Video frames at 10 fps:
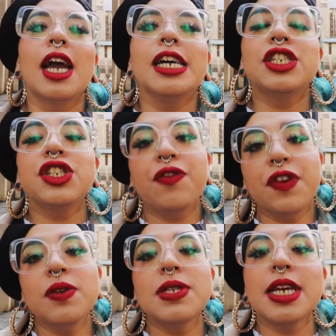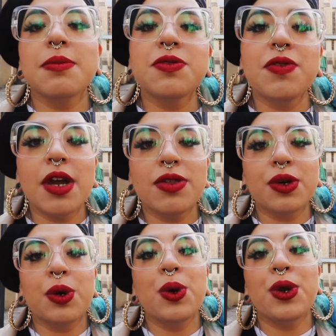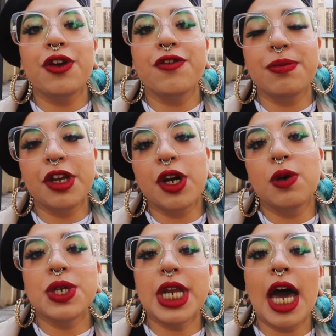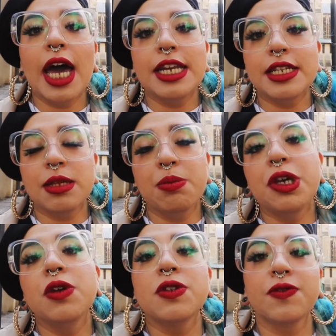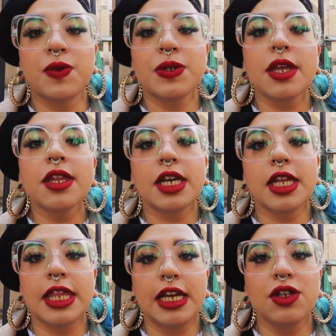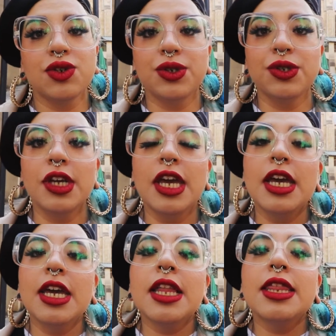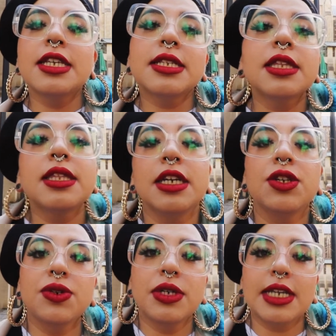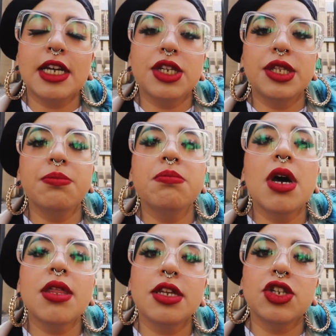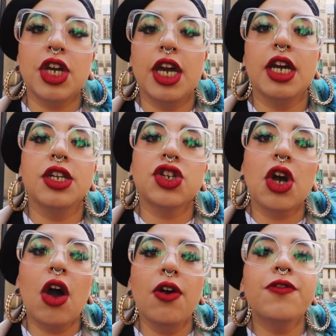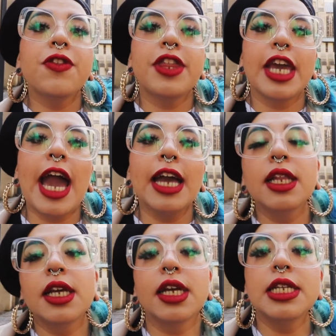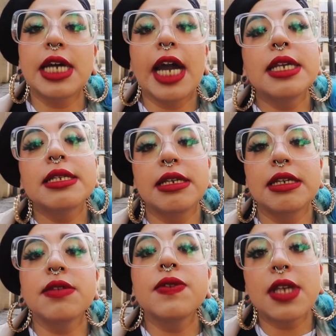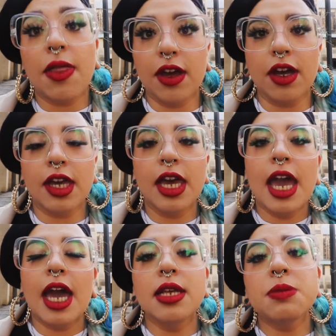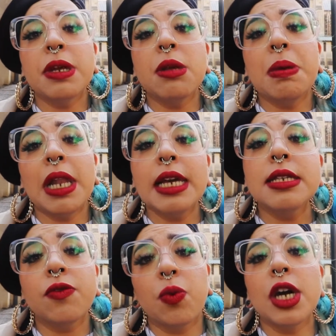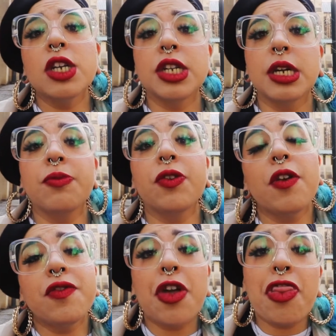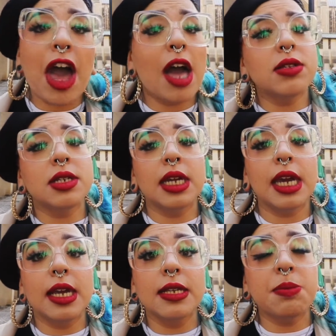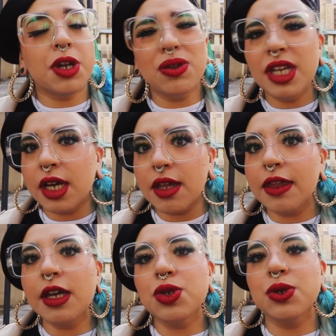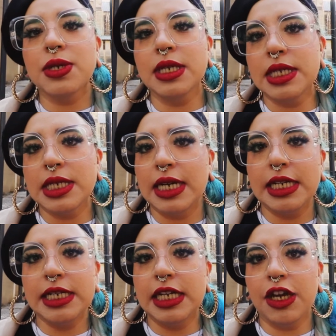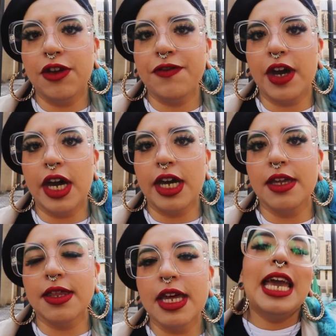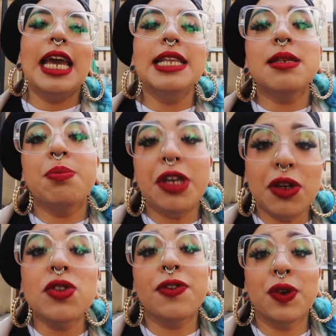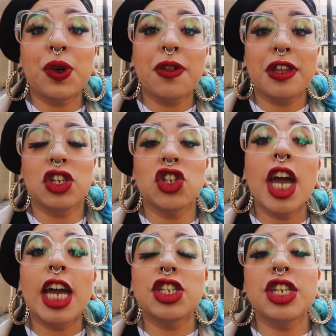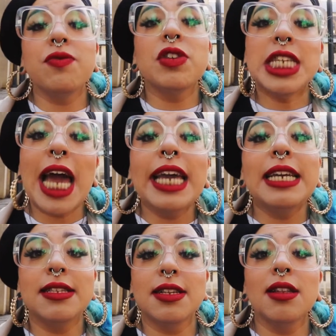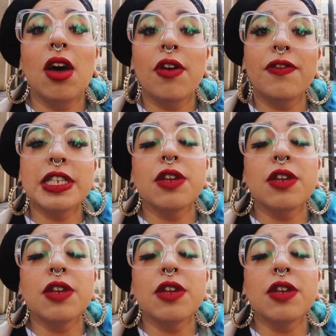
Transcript: Just a few steps around the corner from the Golden Hind is the beautiful Southwark Cathedral. This cathedral is actually the mother church of the Anglican Diocese of Southwark and has been a place of worship for over 1,000 years, but only a cathedral since 1905. It's a beautiful Gothic church and it retains a lot of its